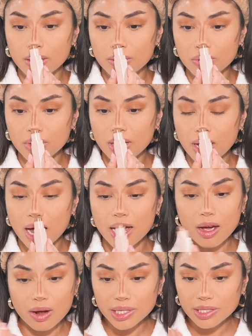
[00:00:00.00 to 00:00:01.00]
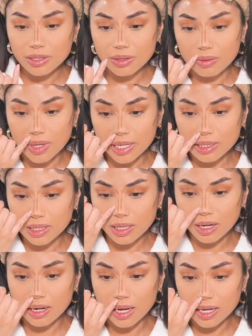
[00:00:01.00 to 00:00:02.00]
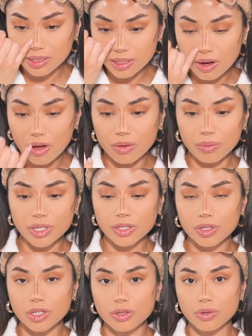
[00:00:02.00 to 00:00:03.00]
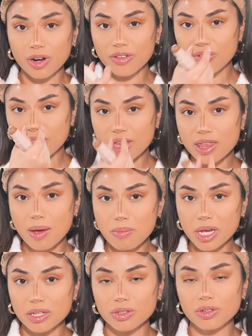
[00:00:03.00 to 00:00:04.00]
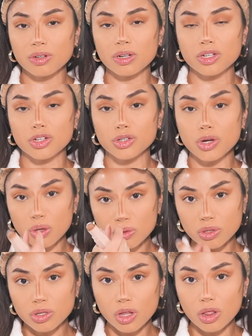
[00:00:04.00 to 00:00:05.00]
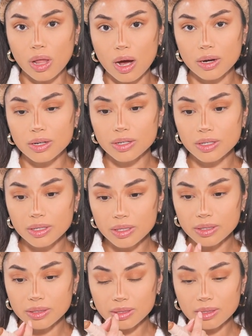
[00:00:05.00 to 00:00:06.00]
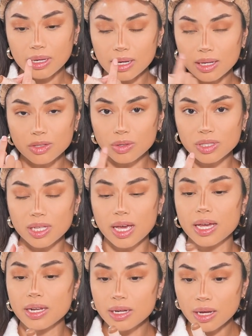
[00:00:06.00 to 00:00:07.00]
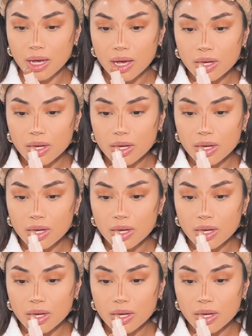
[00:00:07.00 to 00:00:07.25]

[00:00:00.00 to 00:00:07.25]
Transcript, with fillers: You know, I honestly don't like to connect it all the way straight through. I feel that that makes your, your nose look longer towards the end.